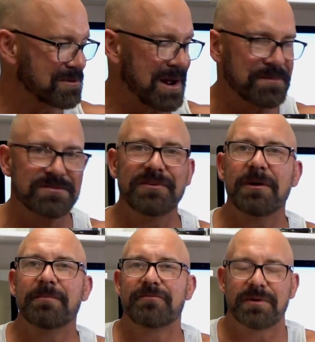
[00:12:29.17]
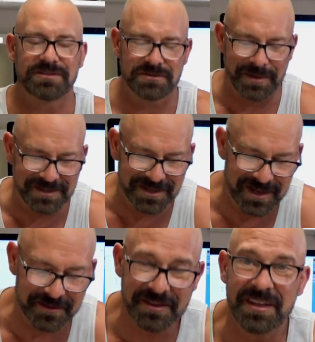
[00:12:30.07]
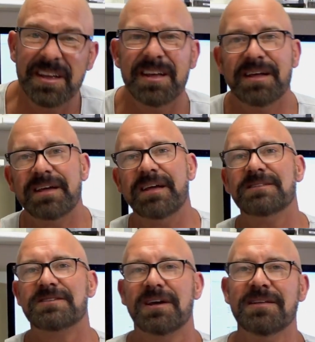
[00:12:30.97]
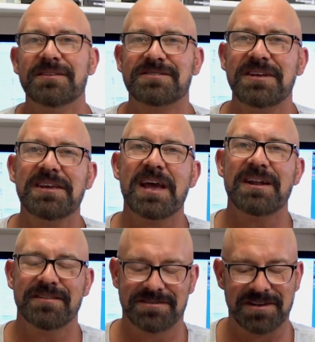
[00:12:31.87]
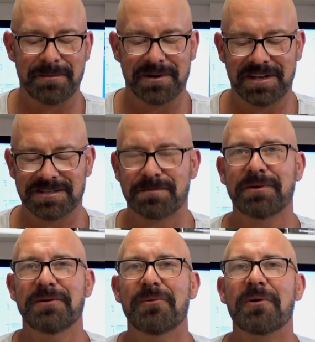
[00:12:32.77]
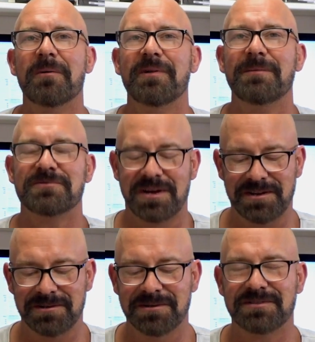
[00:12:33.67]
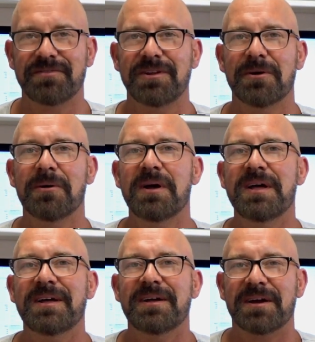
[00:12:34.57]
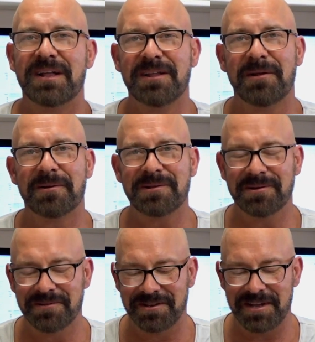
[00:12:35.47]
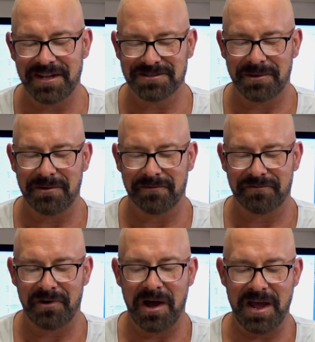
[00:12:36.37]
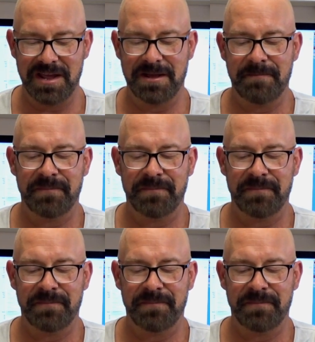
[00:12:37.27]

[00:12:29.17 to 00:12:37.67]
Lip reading: wrap this video up before I sweat to death. It's in the sea can in the summer. It gets pretty warm, and I'm trying to do this video a little earlier in the day so I don't fry.